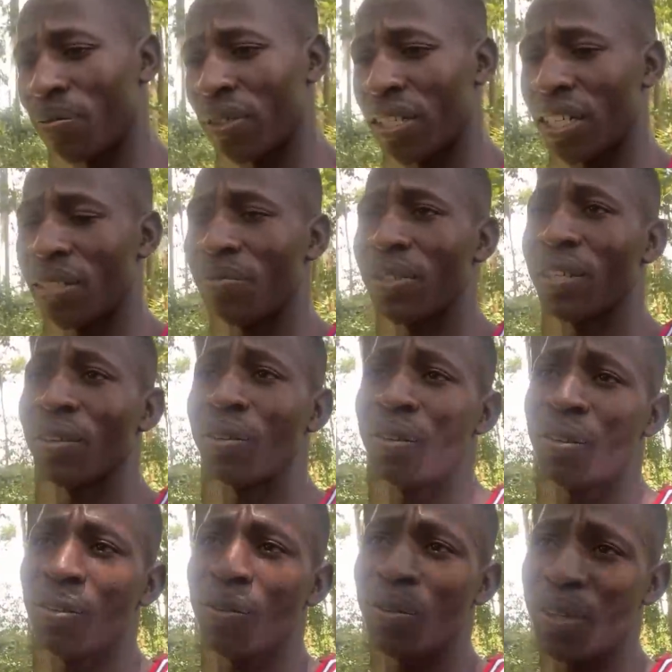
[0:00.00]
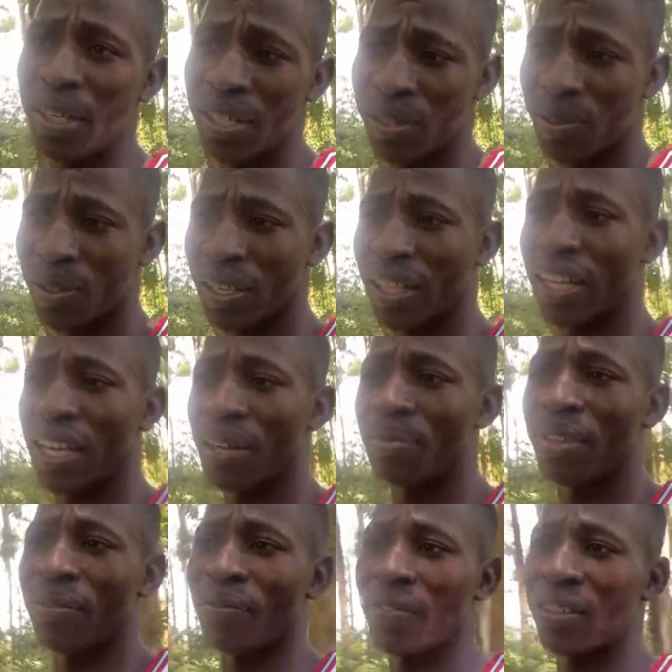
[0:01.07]
she has been always
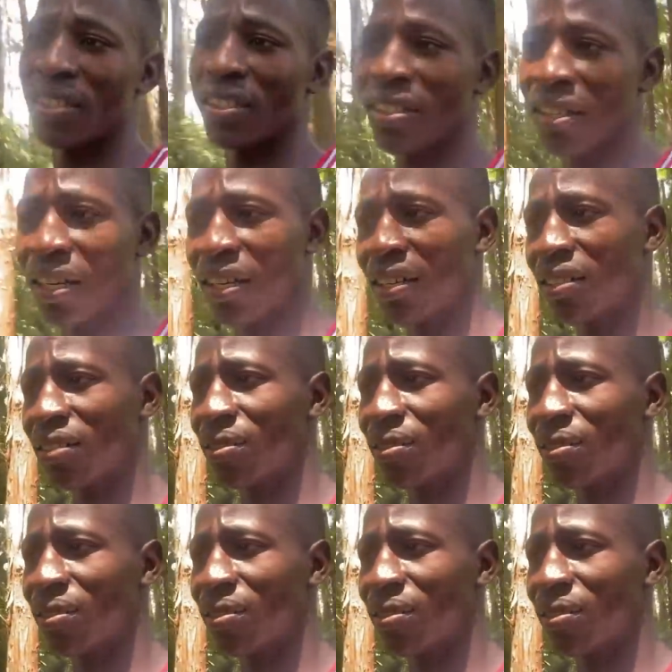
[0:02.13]
welcoming visitors.